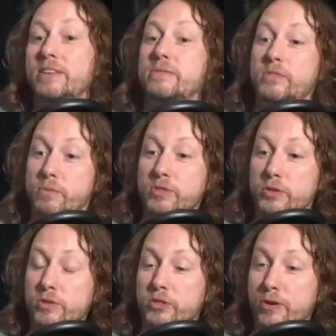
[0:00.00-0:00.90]
Was
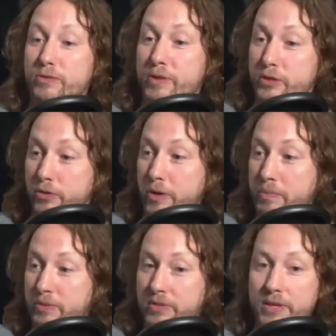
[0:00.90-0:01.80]
doing shows for the
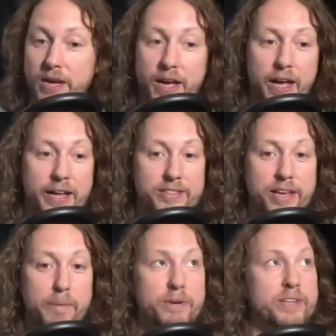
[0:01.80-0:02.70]
troops in
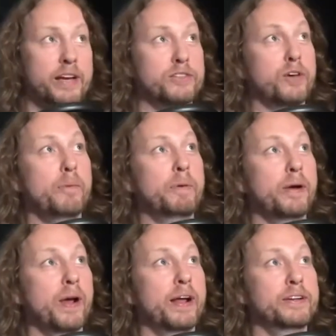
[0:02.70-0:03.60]
Cyprus, actually. So I've been
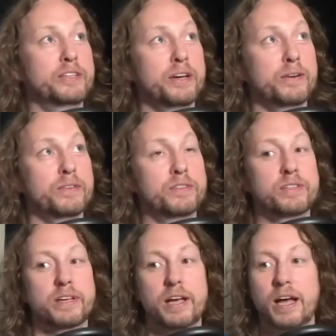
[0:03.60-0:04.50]
around dudes,
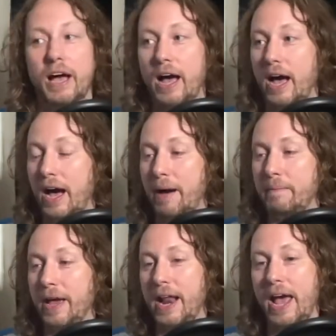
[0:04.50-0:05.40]

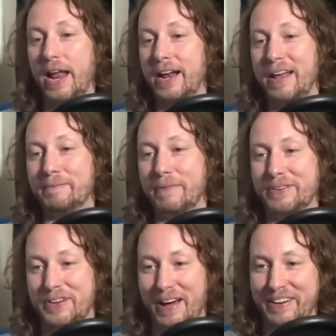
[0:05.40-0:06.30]
and I hadn't had
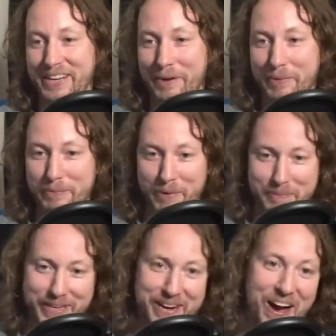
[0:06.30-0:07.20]
much contact with
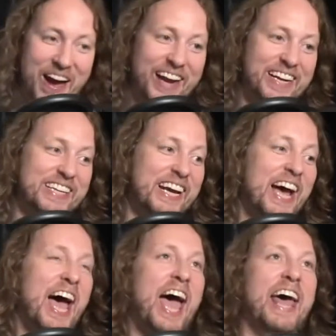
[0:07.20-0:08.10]
womankind.
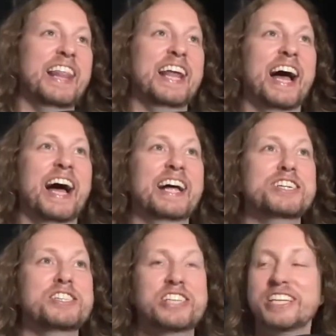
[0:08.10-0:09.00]
And then
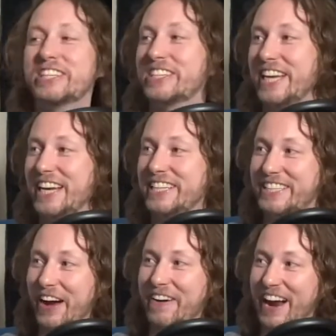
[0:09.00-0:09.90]
she
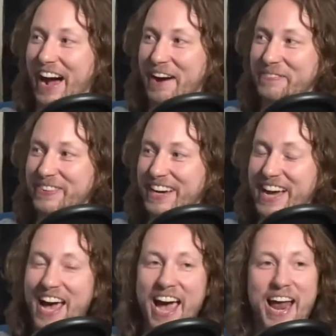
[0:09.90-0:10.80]
showed up,
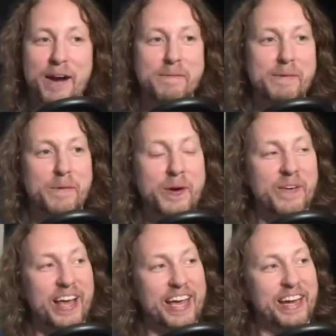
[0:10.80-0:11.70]
and I remember we were
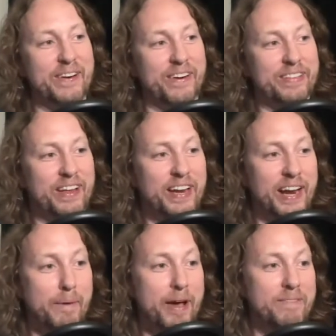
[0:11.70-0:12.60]
like in North London.
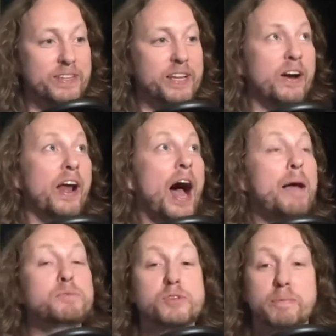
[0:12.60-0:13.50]
I'm having dinner, and
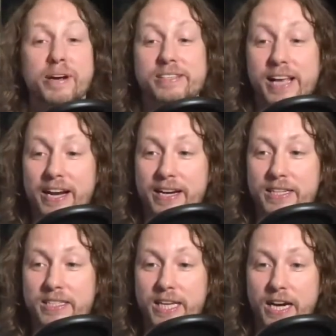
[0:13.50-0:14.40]
I'm super excited to
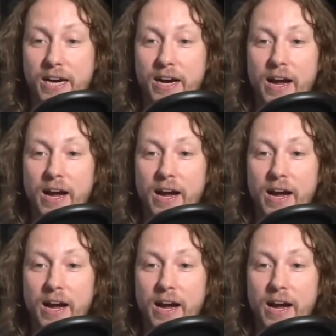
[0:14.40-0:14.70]
see her.